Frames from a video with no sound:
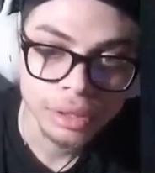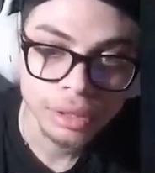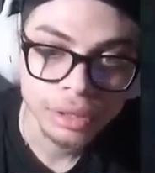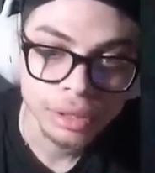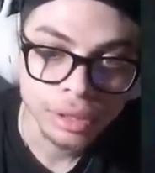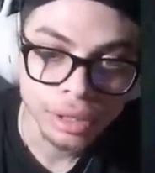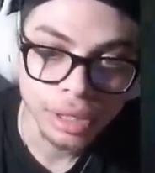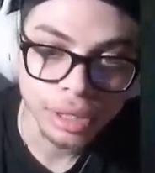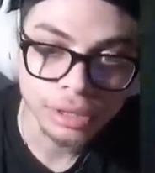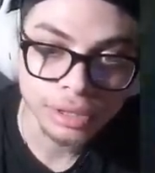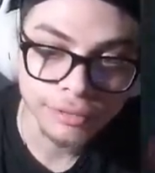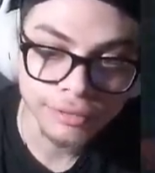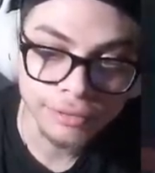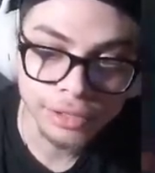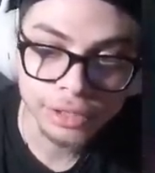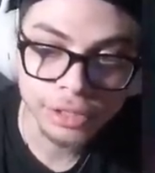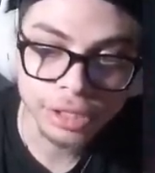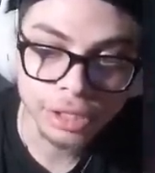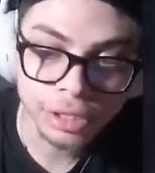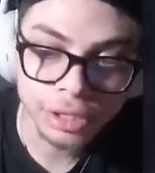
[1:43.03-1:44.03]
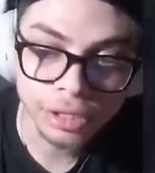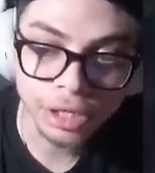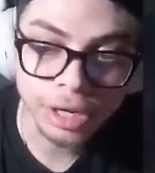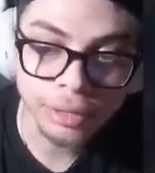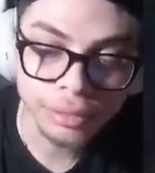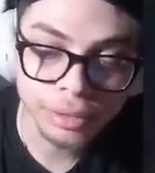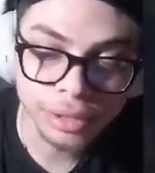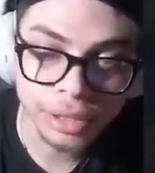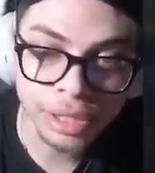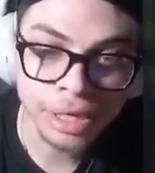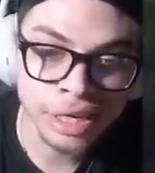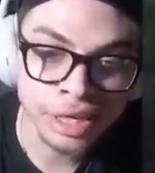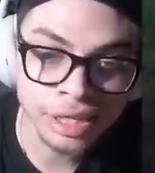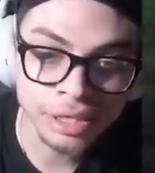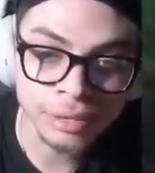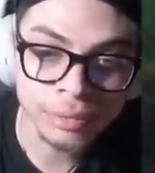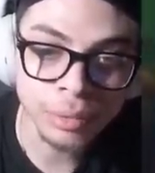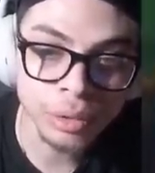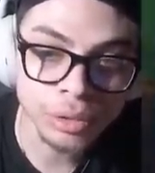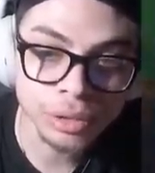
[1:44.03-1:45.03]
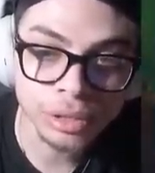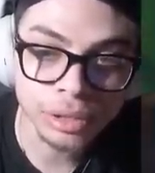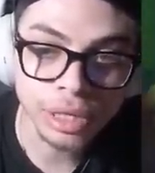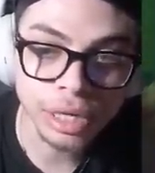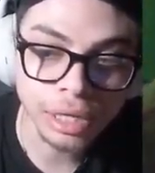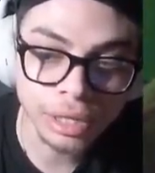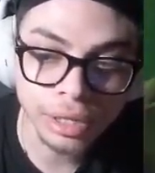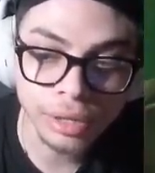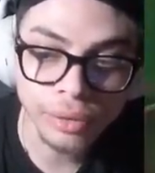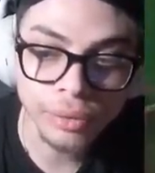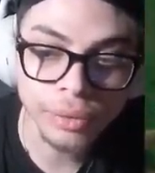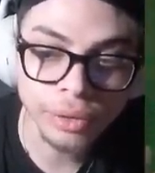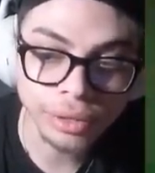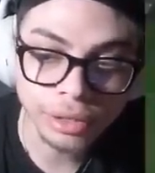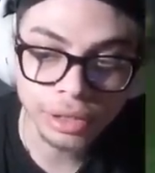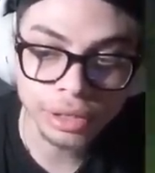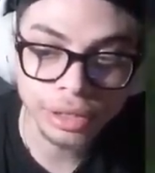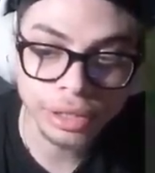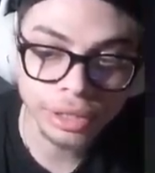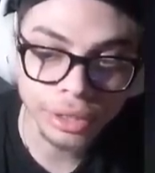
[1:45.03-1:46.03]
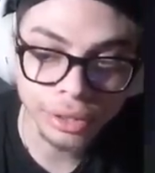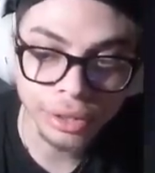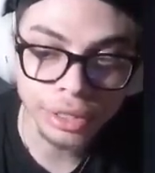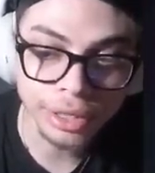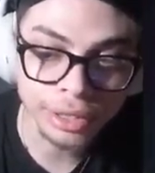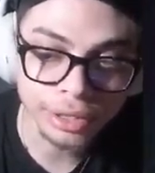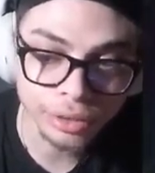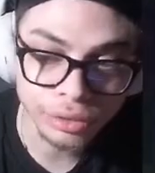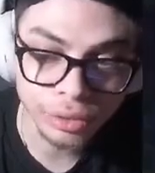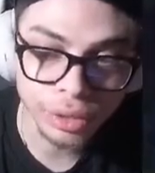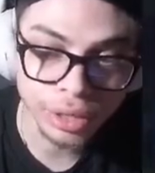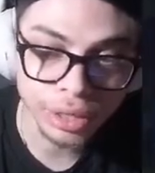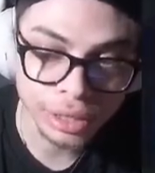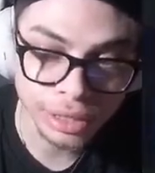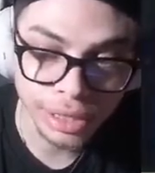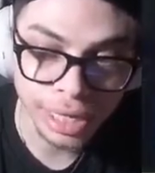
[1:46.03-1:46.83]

Because if he's starting topside, he's most likely going to clear his Krugs